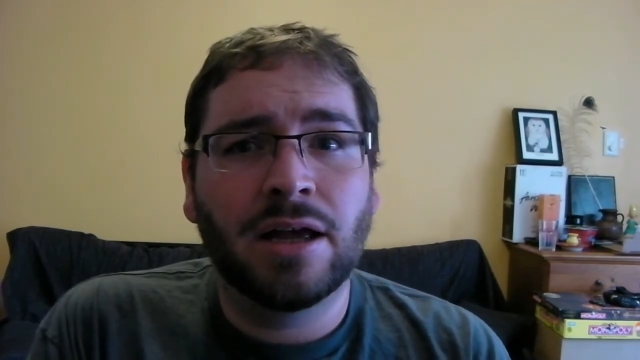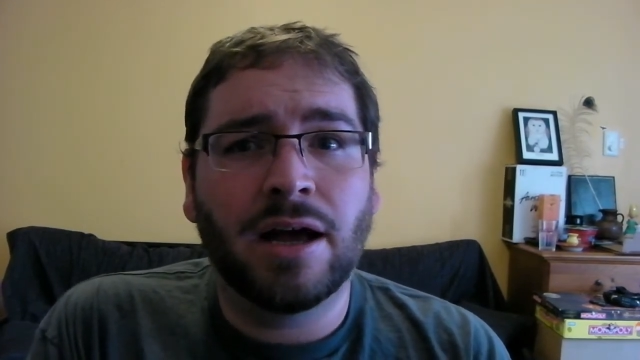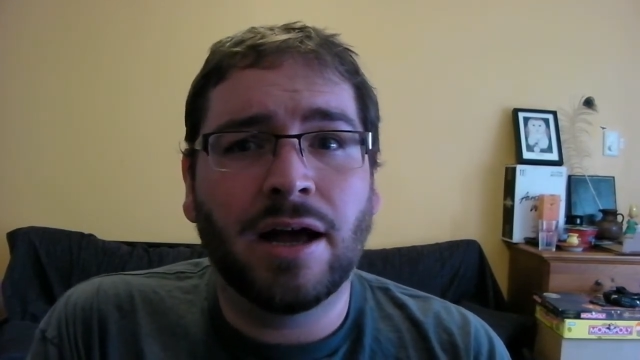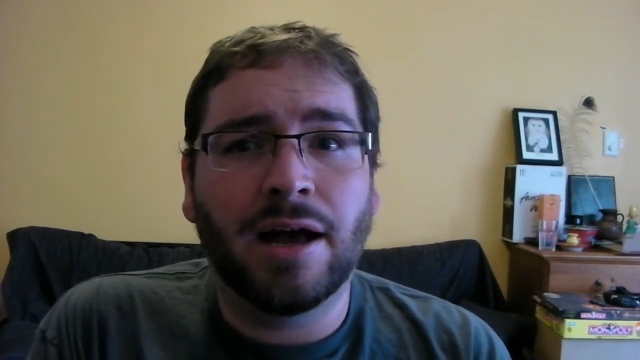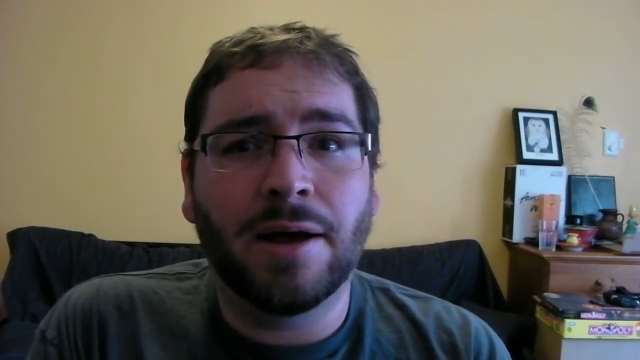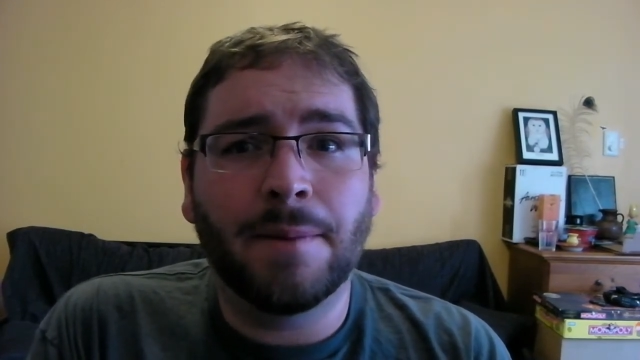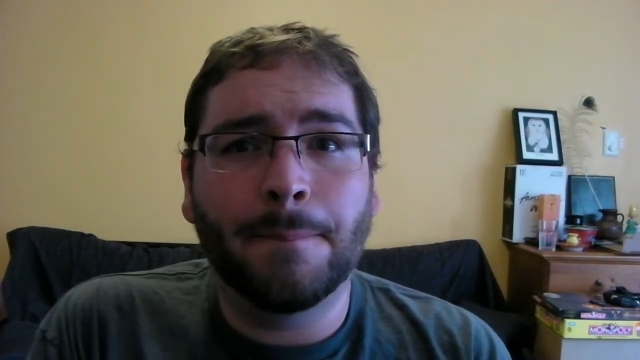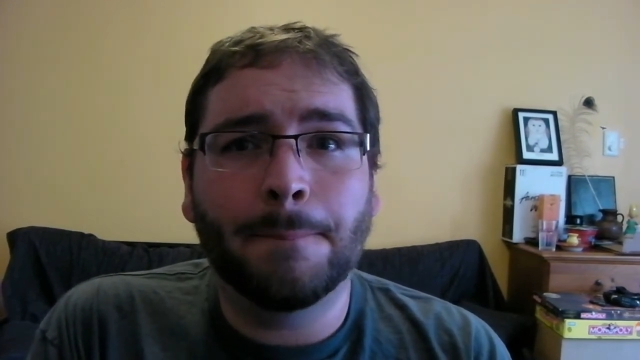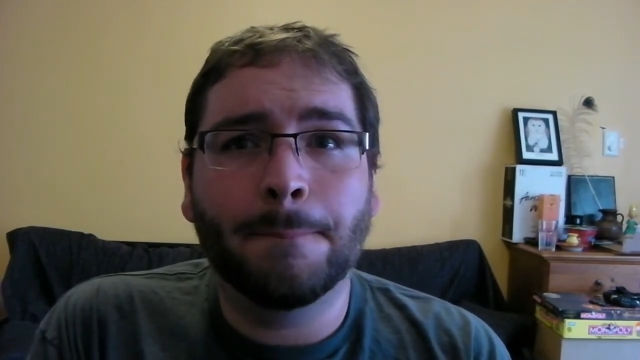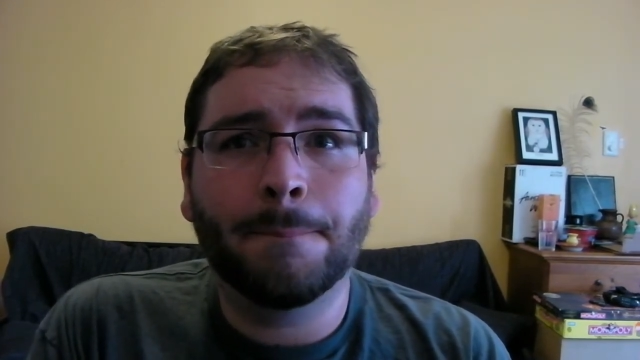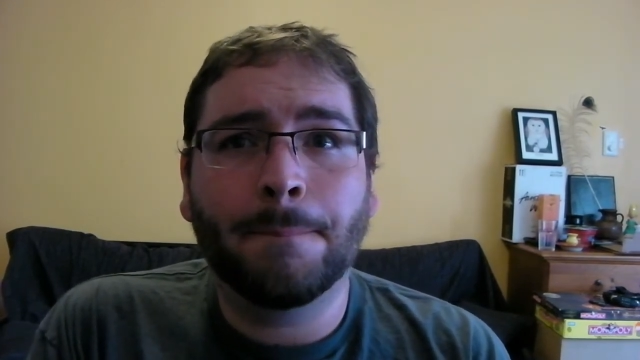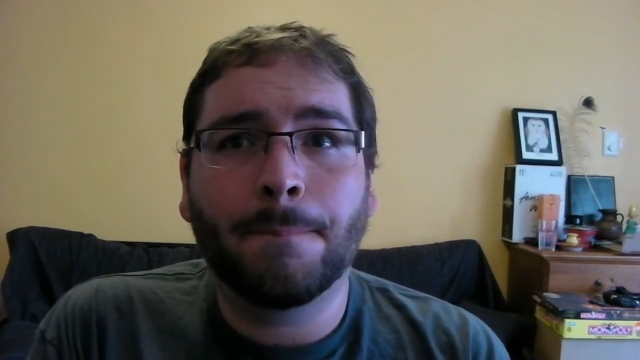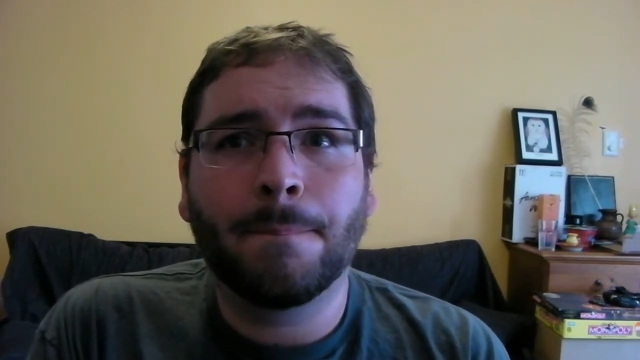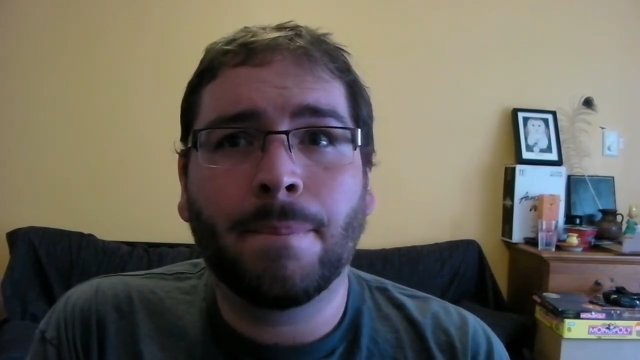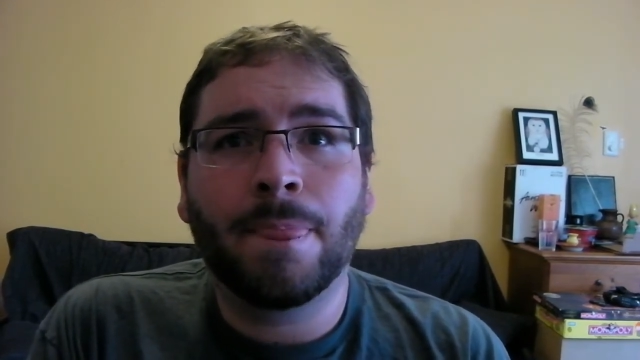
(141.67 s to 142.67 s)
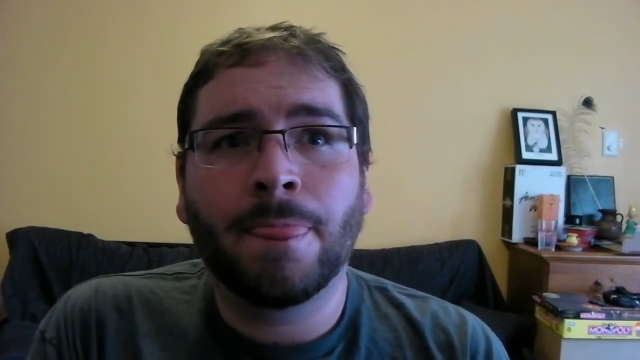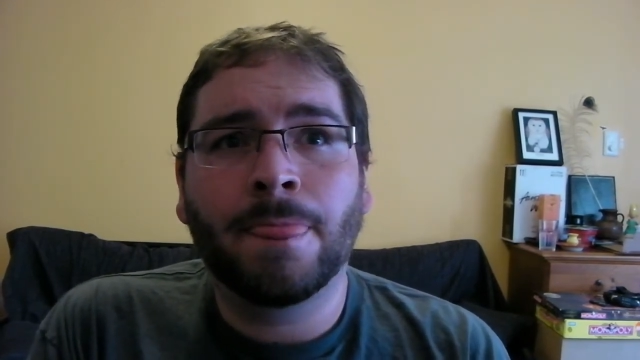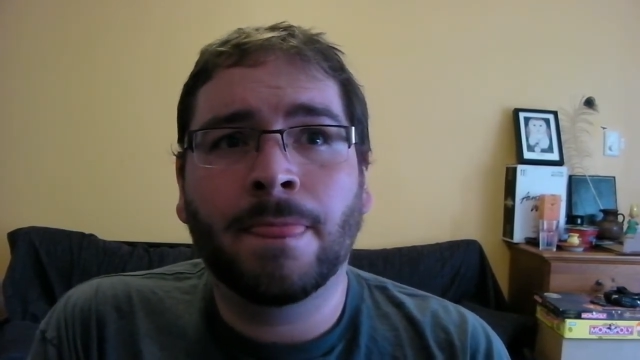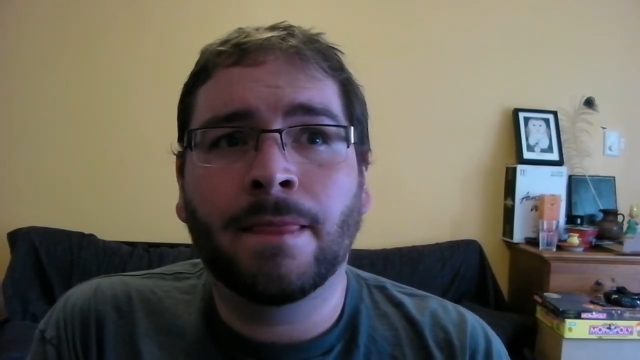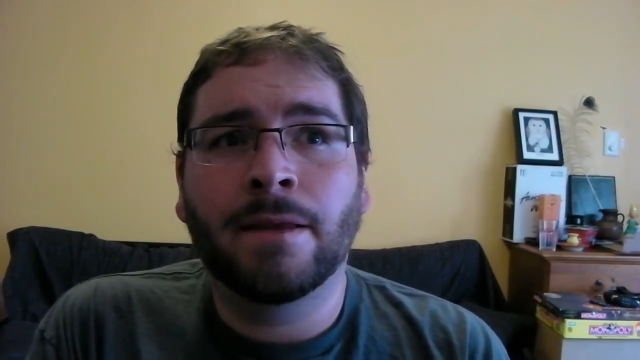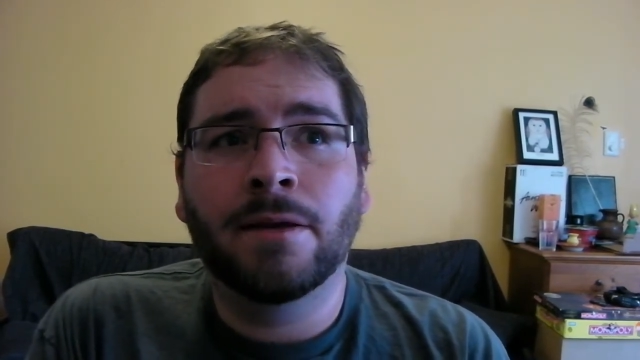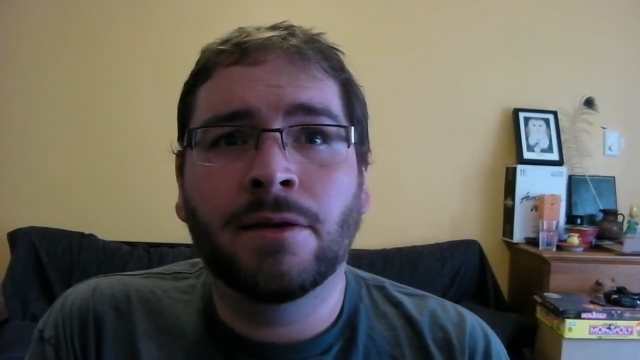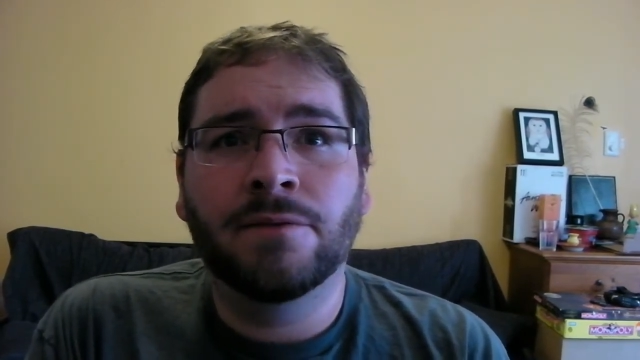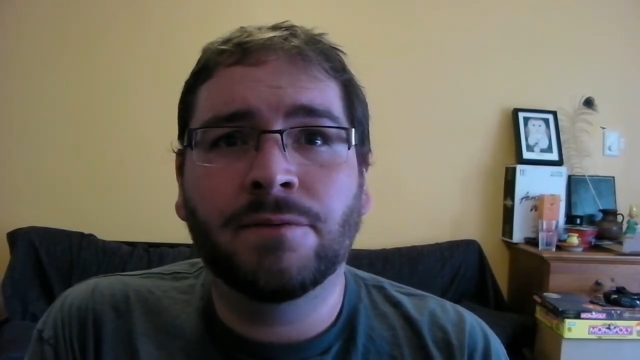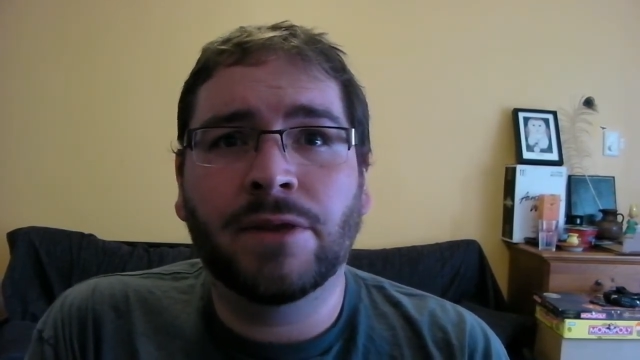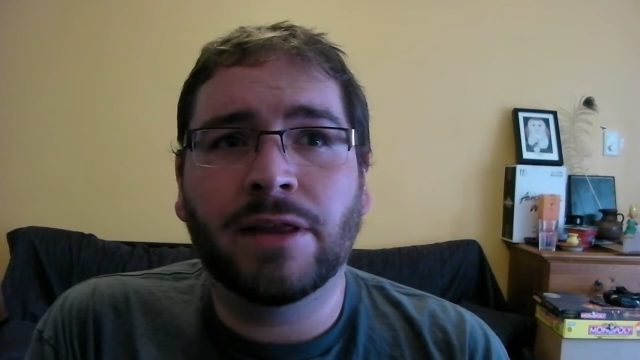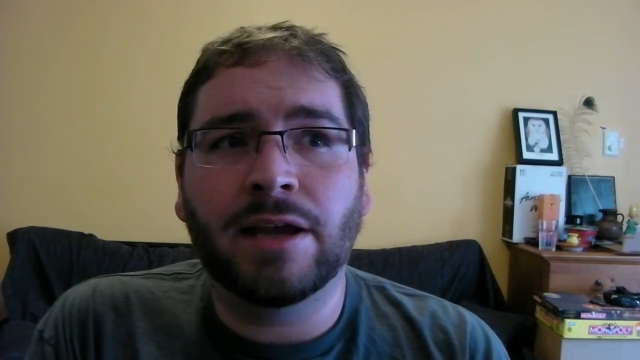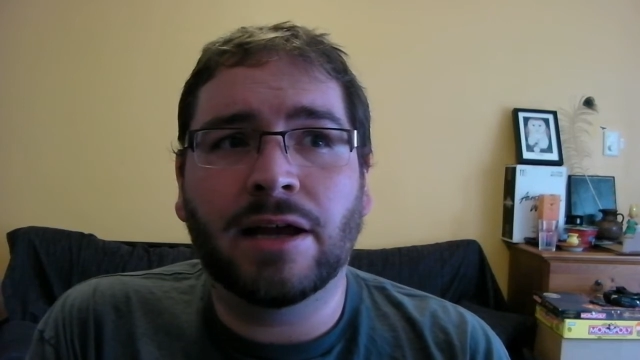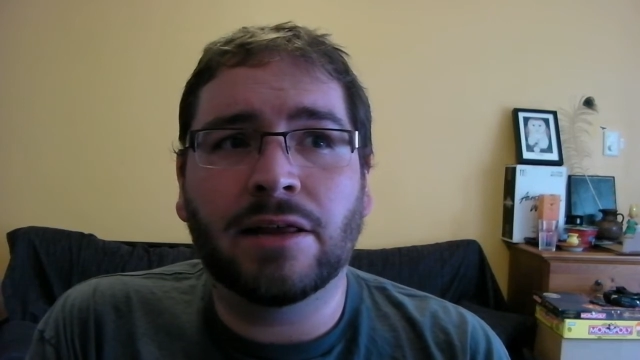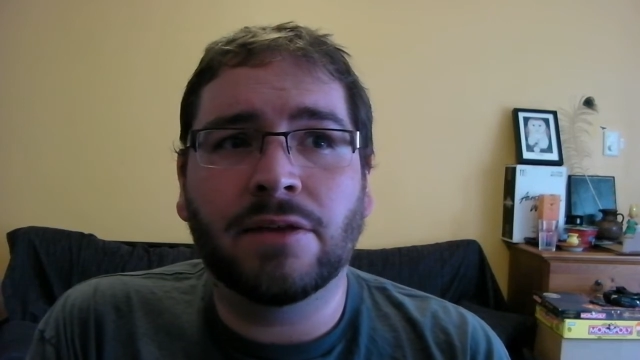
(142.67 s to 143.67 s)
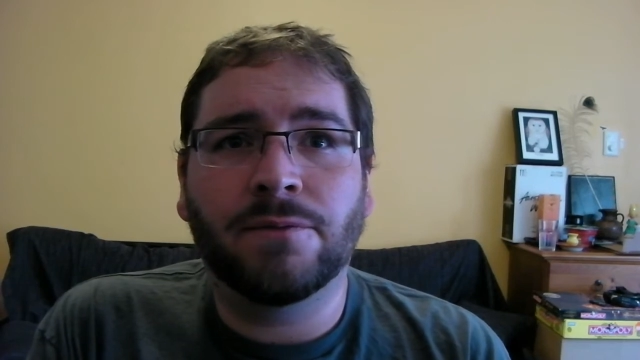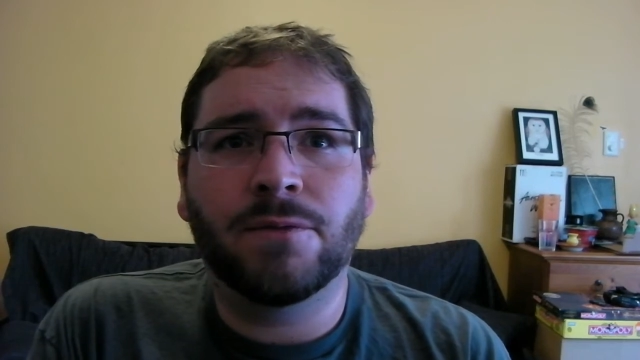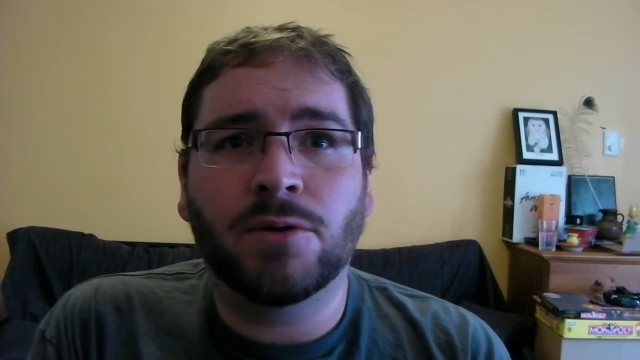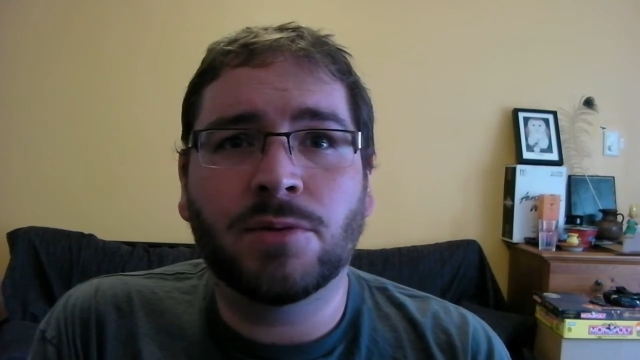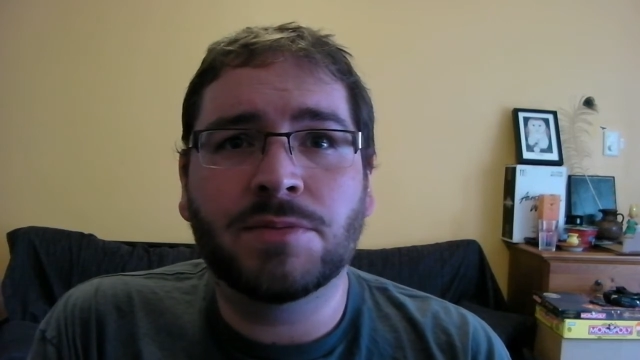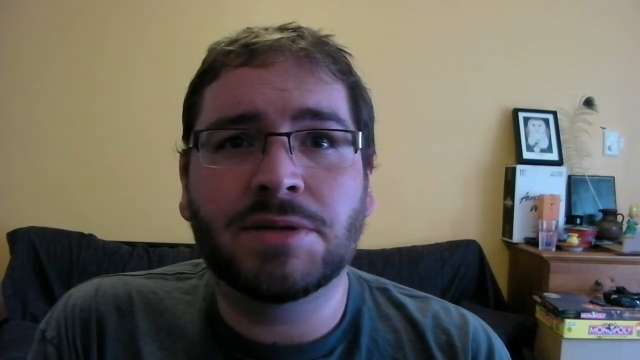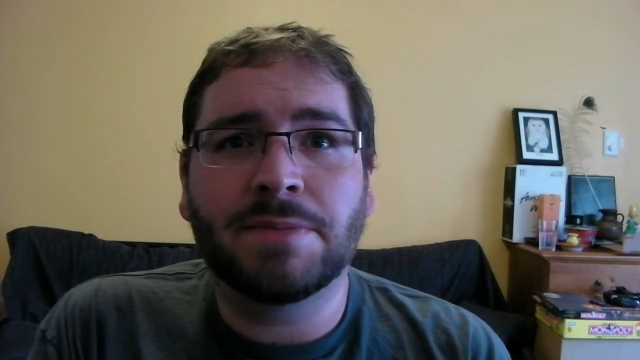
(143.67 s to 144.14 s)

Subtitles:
Filling out the forms